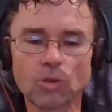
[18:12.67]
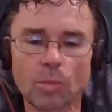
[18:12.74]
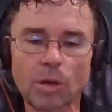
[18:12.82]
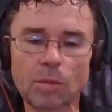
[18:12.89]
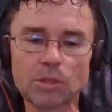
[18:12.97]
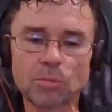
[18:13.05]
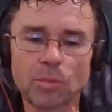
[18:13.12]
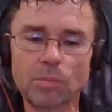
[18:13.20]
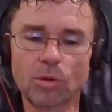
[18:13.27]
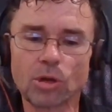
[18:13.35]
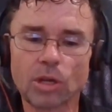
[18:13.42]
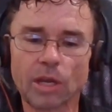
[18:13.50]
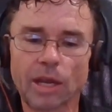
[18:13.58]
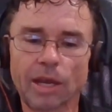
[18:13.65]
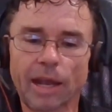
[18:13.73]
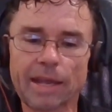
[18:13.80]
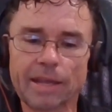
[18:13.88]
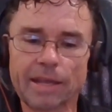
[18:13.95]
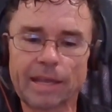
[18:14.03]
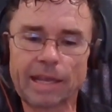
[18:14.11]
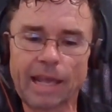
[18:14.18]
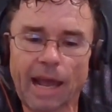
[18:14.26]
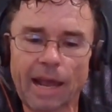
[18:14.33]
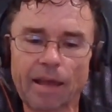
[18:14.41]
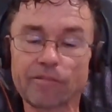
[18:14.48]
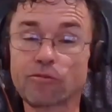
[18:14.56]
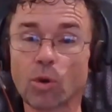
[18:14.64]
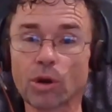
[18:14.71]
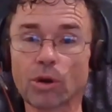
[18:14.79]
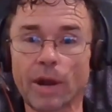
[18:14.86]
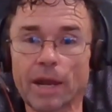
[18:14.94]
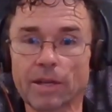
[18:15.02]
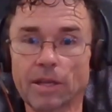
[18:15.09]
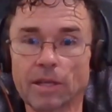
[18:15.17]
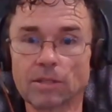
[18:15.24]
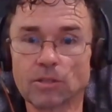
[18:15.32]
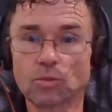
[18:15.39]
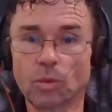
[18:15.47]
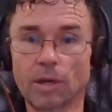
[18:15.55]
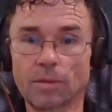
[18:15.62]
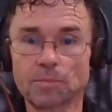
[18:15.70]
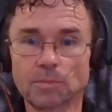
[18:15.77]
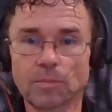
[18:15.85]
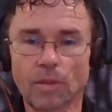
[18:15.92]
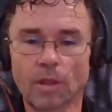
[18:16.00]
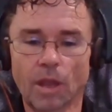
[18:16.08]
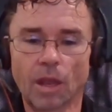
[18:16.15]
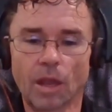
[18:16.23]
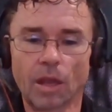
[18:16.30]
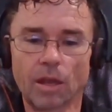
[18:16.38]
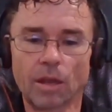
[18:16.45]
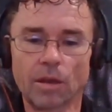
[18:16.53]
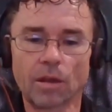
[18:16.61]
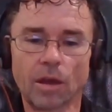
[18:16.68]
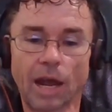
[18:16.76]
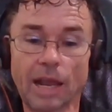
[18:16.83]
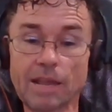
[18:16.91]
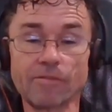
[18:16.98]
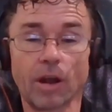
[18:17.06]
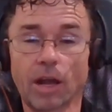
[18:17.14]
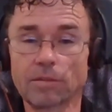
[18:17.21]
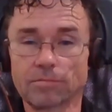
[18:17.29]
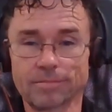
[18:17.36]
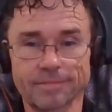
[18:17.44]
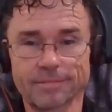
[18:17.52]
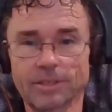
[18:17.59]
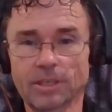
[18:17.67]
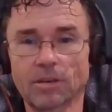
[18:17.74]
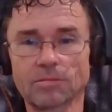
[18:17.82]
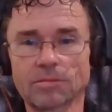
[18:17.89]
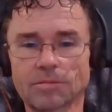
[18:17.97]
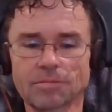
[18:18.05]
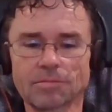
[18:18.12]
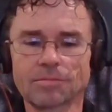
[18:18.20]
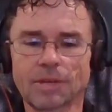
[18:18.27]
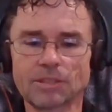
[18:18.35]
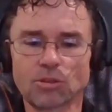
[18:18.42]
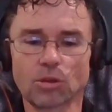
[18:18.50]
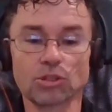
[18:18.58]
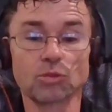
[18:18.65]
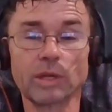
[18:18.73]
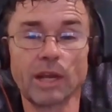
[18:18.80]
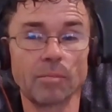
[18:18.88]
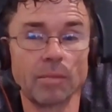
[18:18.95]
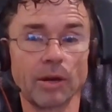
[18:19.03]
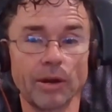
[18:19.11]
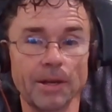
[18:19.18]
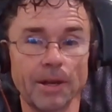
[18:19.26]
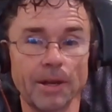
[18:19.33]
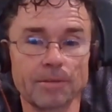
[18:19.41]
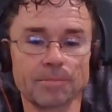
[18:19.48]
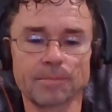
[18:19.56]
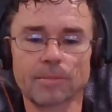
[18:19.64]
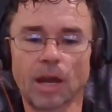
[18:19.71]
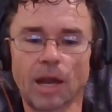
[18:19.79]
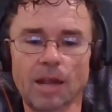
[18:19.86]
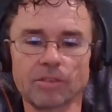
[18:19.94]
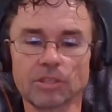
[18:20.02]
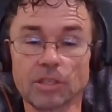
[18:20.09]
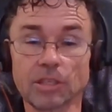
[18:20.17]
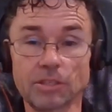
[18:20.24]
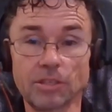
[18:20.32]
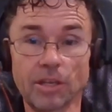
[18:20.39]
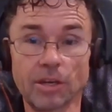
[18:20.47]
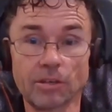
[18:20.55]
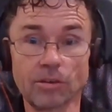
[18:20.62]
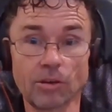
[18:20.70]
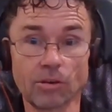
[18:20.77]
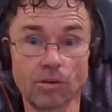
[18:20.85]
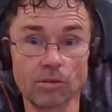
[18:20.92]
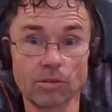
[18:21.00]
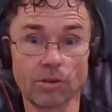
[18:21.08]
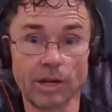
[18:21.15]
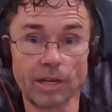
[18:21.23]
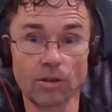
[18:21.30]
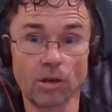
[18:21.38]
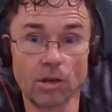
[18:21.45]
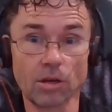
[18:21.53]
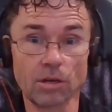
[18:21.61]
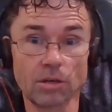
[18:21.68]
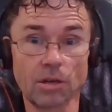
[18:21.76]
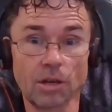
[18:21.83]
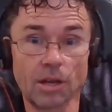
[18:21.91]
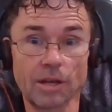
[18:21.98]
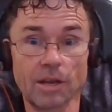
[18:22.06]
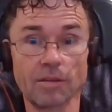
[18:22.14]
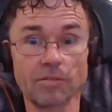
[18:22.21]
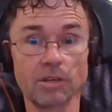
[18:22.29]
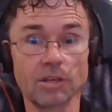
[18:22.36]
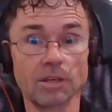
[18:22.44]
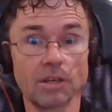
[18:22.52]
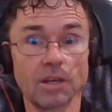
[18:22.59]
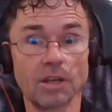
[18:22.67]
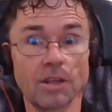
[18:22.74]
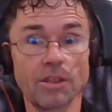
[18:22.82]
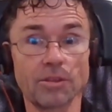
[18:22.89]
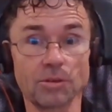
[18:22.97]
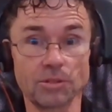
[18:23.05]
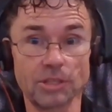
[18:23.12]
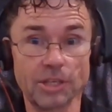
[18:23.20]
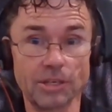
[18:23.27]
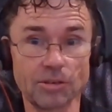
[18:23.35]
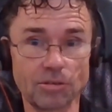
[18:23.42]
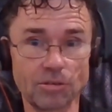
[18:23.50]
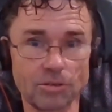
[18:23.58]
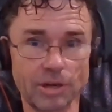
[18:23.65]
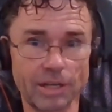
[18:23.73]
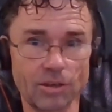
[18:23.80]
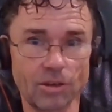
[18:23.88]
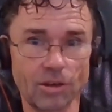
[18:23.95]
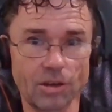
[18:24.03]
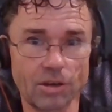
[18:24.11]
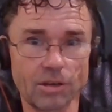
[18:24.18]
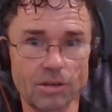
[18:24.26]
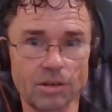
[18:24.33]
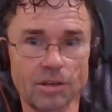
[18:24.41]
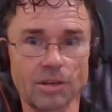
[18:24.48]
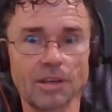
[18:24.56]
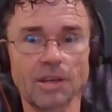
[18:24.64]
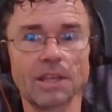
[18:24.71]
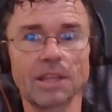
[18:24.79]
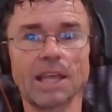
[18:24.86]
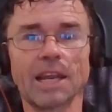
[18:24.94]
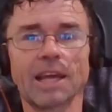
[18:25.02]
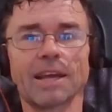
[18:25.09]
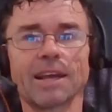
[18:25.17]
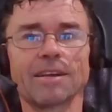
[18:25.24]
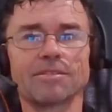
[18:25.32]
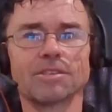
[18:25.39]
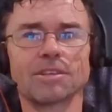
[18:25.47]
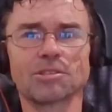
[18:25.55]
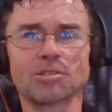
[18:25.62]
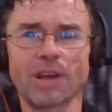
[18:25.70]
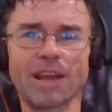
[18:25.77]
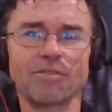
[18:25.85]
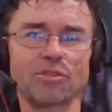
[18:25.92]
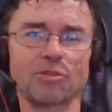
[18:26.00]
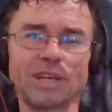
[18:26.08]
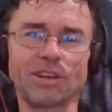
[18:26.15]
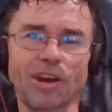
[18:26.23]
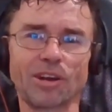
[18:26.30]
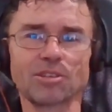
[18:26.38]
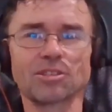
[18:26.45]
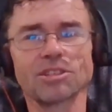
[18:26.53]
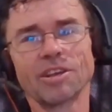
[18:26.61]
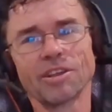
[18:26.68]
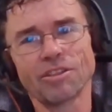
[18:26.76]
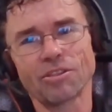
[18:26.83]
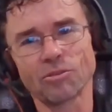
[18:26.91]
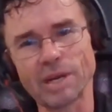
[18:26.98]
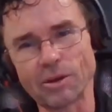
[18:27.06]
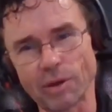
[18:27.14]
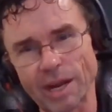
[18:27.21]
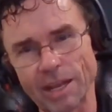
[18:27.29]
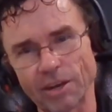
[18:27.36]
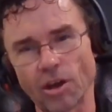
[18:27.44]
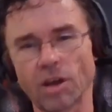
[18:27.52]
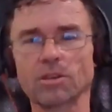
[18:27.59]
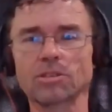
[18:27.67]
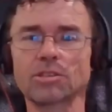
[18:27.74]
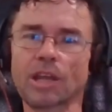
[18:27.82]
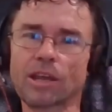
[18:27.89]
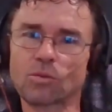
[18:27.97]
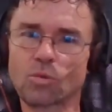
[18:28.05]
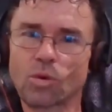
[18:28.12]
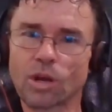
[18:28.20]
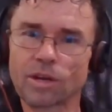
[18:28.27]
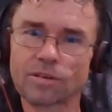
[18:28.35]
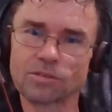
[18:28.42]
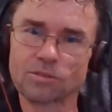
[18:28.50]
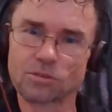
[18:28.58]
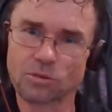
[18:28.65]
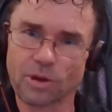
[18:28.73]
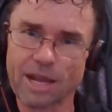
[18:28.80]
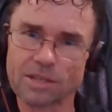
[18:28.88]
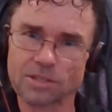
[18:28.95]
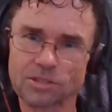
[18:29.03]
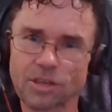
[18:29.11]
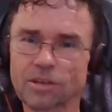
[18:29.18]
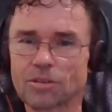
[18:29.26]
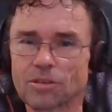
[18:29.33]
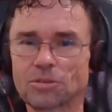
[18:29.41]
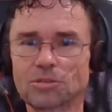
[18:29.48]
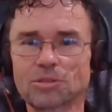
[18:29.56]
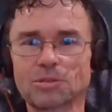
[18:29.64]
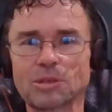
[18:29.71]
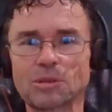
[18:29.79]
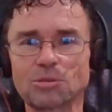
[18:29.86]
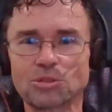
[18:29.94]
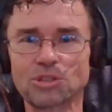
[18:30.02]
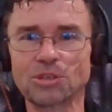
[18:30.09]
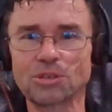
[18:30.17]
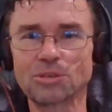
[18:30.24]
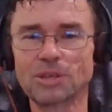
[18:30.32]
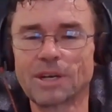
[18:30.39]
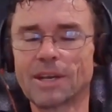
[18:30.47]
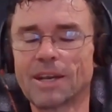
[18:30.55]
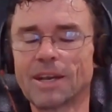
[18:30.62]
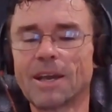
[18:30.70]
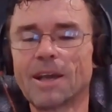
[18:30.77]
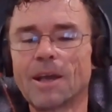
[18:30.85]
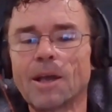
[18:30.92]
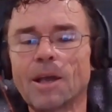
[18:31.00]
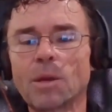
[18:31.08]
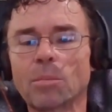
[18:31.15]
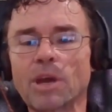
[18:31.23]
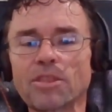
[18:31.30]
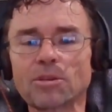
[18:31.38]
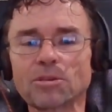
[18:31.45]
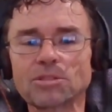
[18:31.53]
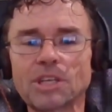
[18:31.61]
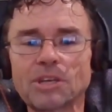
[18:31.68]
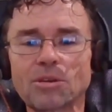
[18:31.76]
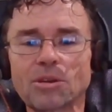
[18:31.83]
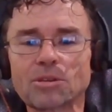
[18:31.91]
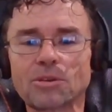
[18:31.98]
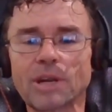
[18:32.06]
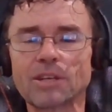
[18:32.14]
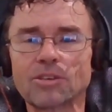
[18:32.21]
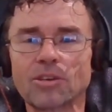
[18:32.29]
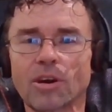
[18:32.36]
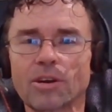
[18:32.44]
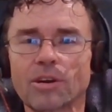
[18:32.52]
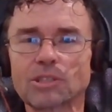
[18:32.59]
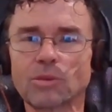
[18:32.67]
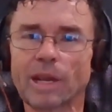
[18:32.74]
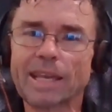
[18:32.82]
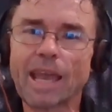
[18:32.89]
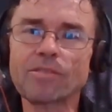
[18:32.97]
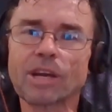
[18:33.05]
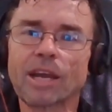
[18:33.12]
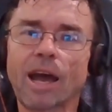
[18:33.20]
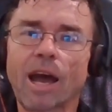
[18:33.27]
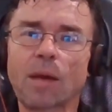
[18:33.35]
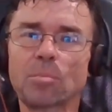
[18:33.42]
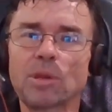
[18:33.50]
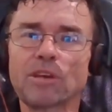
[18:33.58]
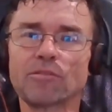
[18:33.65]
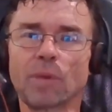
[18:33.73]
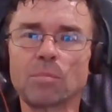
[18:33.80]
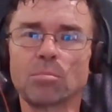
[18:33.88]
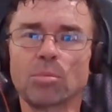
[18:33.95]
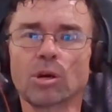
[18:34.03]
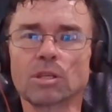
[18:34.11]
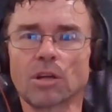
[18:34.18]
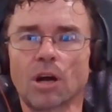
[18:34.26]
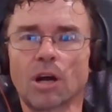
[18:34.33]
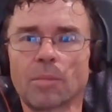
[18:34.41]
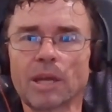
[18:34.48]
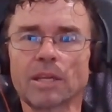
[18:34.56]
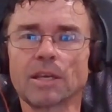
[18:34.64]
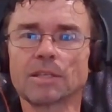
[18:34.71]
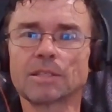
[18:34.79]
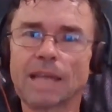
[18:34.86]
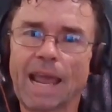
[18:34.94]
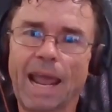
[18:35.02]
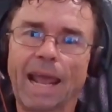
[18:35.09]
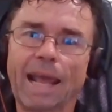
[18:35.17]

So I published my book, and I I have four grandkids as well, and I I you know I told you we got married young. I have a 16 year old granddaughter. I have a 13 year old granddaughter, and then I have so I have three daughters, three granddaughters, and one grandson who's who's two. My 13 year old granddaughter. So I gave a copy of my book to all my kids